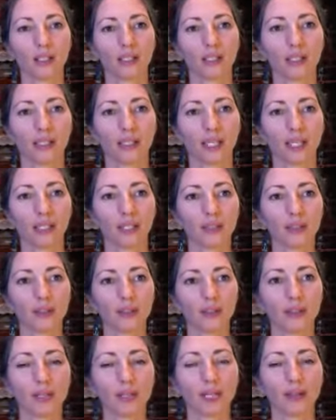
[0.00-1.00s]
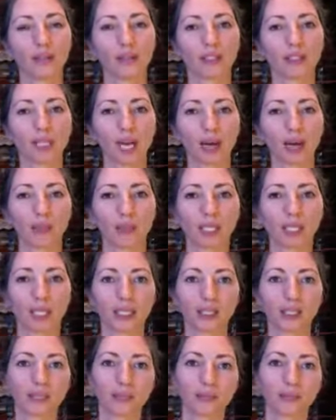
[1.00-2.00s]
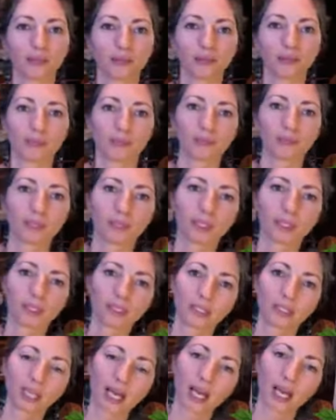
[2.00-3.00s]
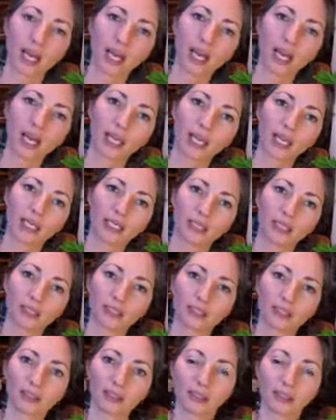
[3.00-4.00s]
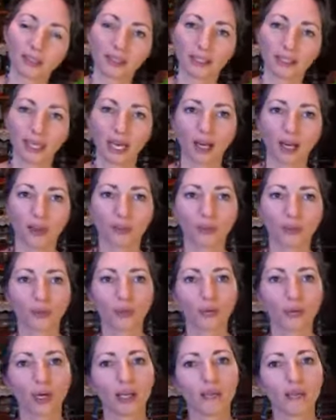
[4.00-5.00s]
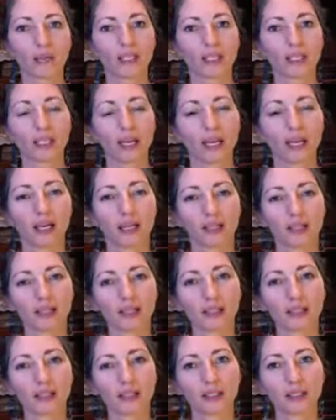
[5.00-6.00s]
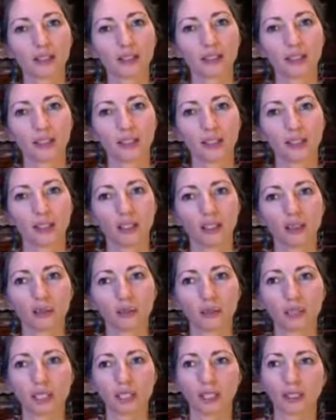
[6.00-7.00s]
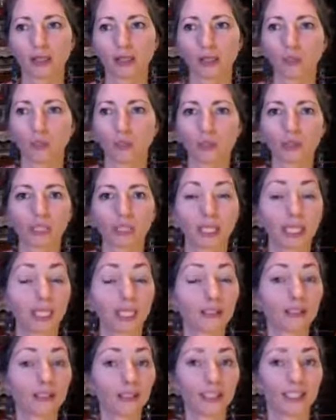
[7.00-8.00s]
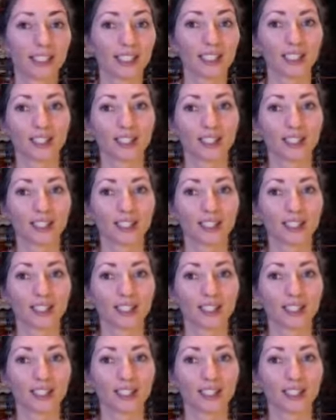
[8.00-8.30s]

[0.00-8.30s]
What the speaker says: And your left arm can slide down your left side really almost lazily